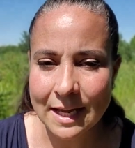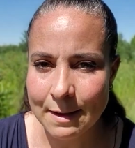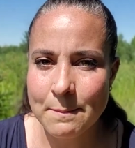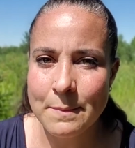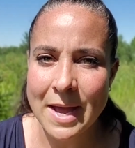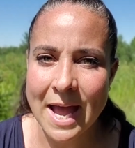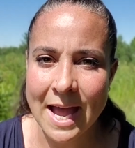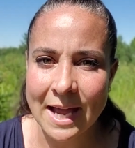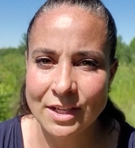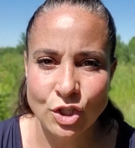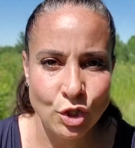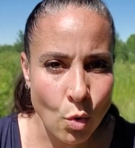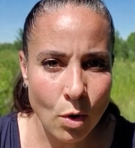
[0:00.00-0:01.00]

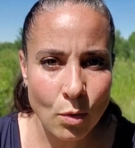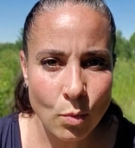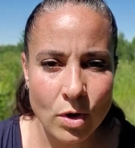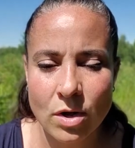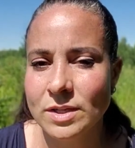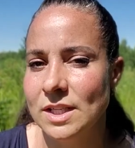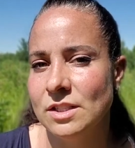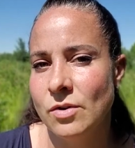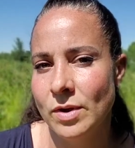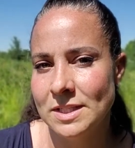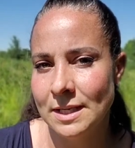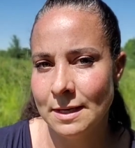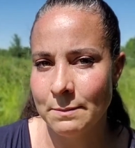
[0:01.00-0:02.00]
impact your world. It's going
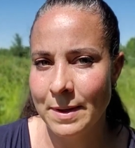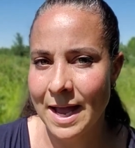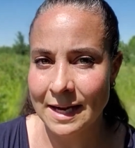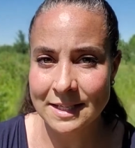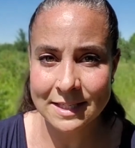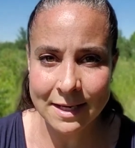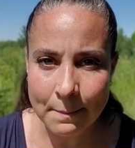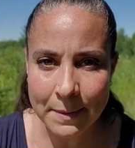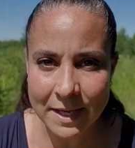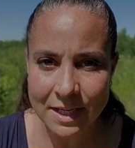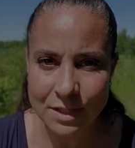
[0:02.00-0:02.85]
to impact somebody's